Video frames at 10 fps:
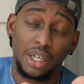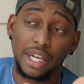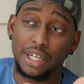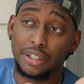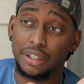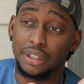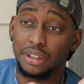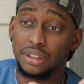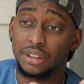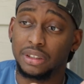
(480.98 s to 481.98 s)
and
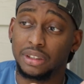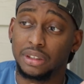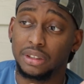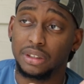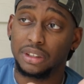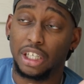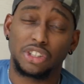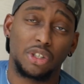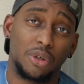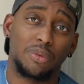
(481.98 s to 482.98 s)
it
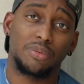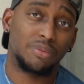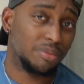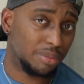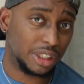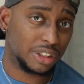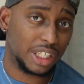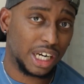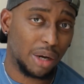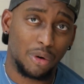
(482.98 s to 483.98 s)
also means
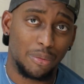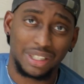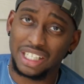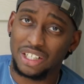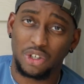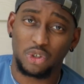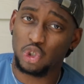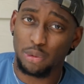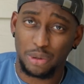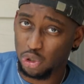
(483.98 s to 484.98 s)
that I won't be getting those
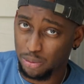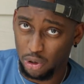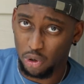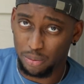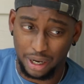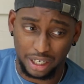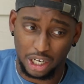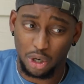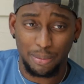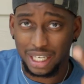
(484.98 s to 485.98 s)
super old bike.
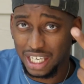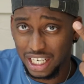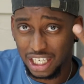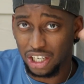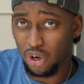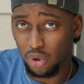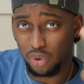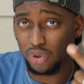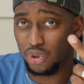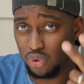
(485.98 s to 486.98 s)
I don't mind getting an
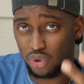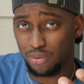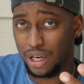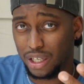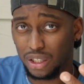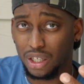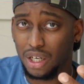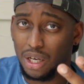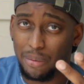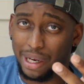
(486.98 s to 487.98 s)
older used bike,
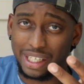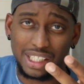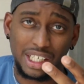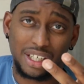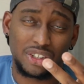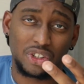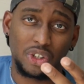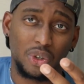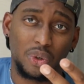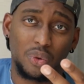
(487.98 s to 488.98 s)
but I can't
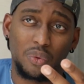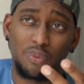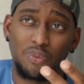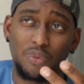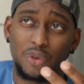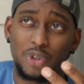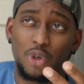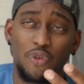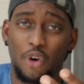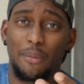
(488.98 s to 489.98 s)
go
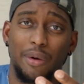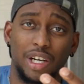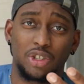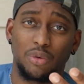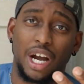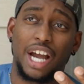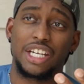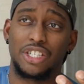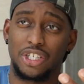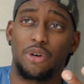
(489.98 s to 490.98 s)
too far back to where
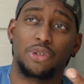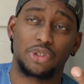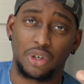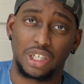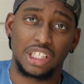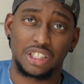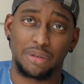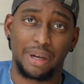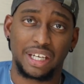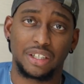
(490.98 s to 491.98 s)
I know it's going to need
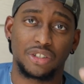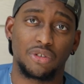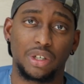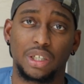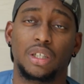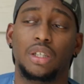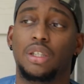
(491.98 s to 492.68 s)
some maintenance on it.